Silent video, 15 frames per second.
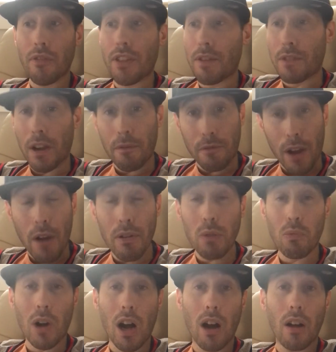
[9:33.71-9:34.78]
They've done very
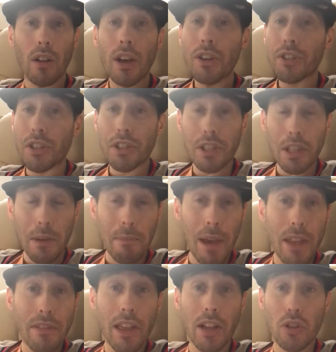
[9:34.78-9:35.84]
well since they
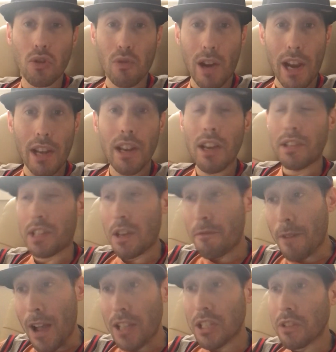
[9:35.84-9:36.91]
made that trade.
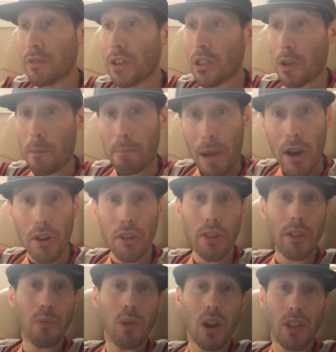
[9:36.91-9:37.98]
Defensively, they're better
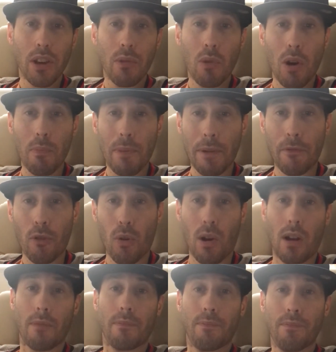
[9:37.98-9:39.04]
than where they were
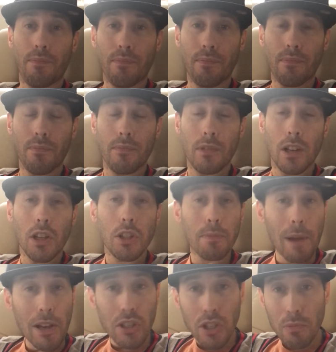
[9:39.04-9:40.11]
before.
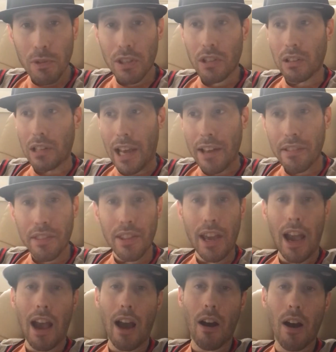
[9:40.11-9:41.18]
Especially with the length they
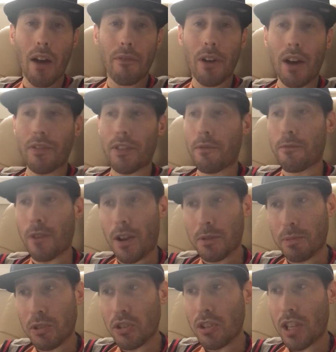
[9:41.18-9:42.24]
have,
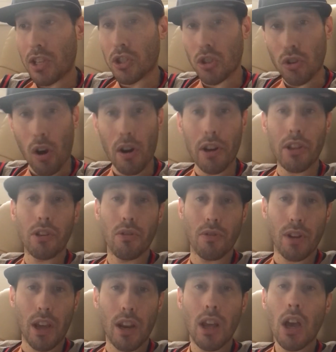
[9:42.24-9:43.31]
especially in that starting
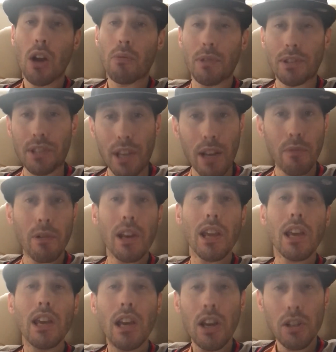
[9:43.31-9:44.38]
unit with
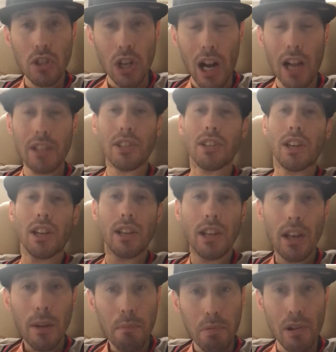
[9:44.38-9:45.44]
Dinwiddie, Johnson,
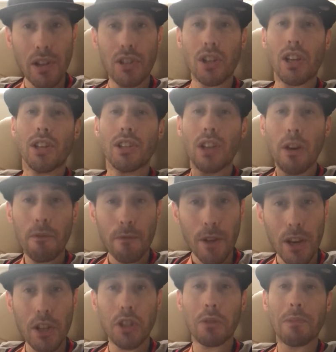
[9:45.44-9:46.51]
Bridges,
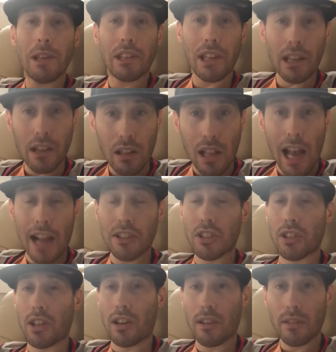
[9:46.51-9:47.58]
Finney-Smith, and
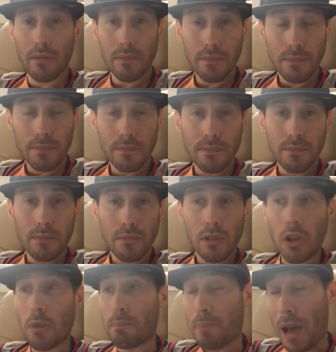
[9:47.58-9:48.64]
Claxton.
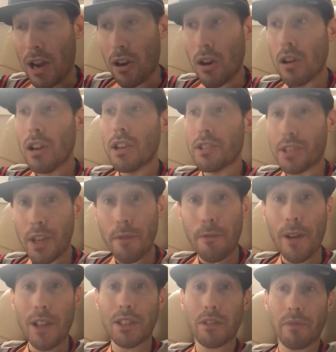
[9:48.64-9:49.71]
You're better
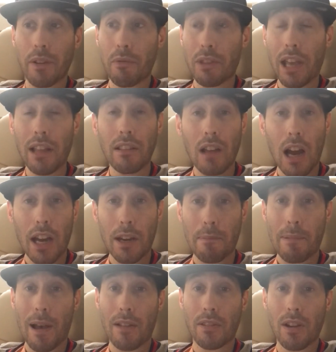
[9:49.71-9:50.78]
defensively with that
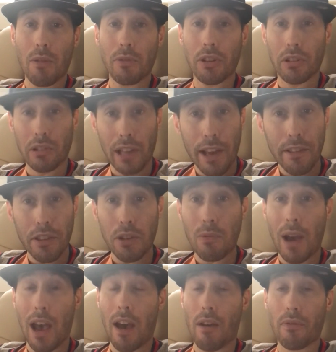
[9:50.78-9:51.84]
lineup out there with the length you
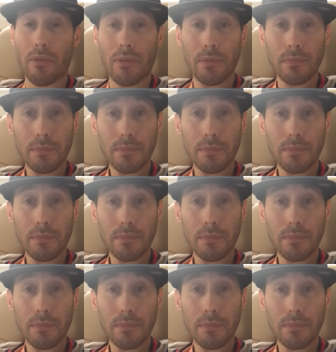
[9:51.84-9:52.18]
have.